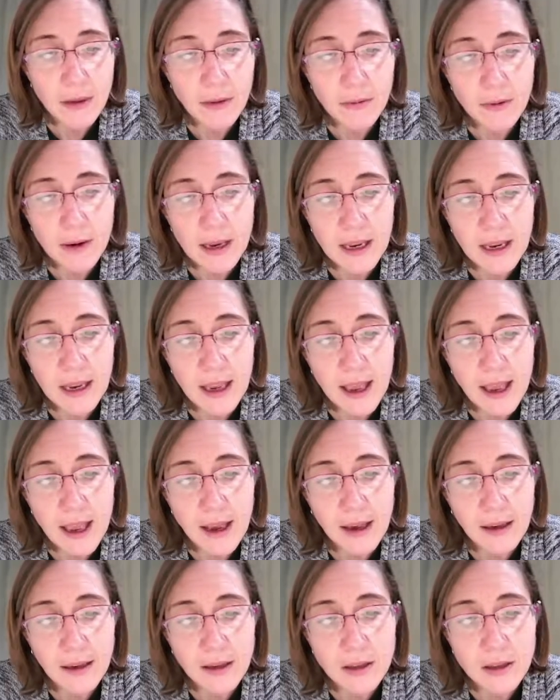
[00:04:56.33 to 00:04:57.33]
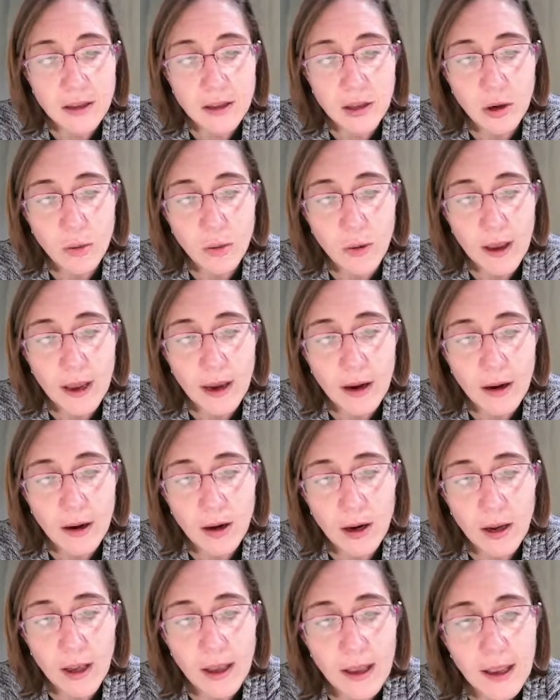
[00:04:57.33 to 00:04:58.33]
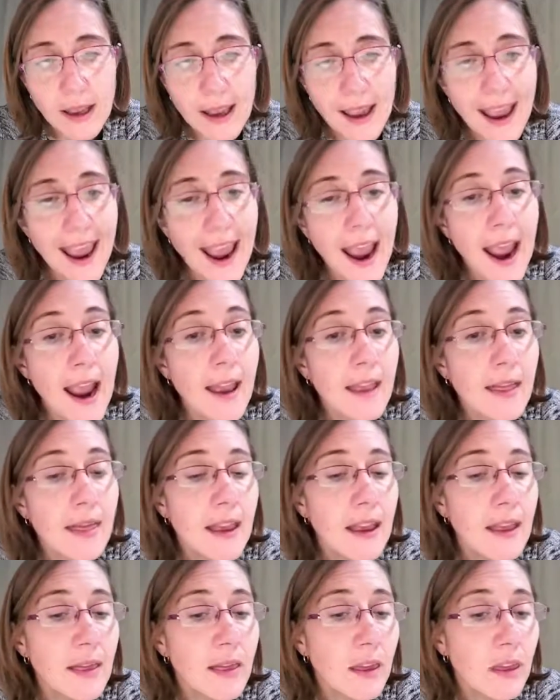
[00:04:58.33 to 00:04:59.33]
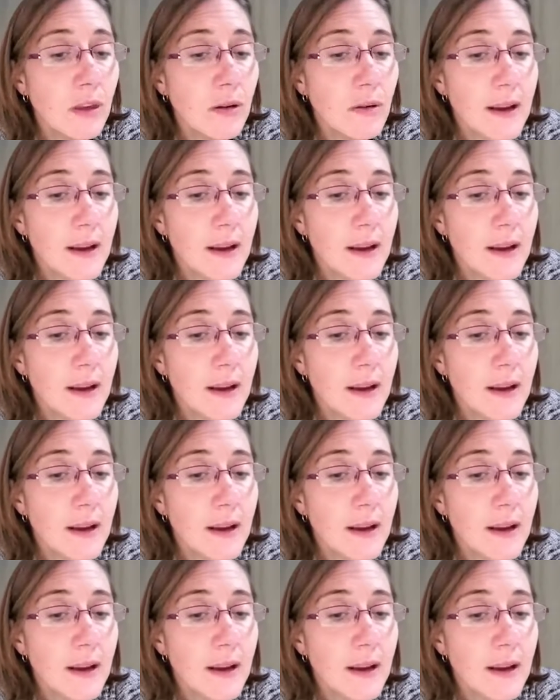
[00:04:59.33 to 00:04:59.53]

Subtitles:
3x squared. and then the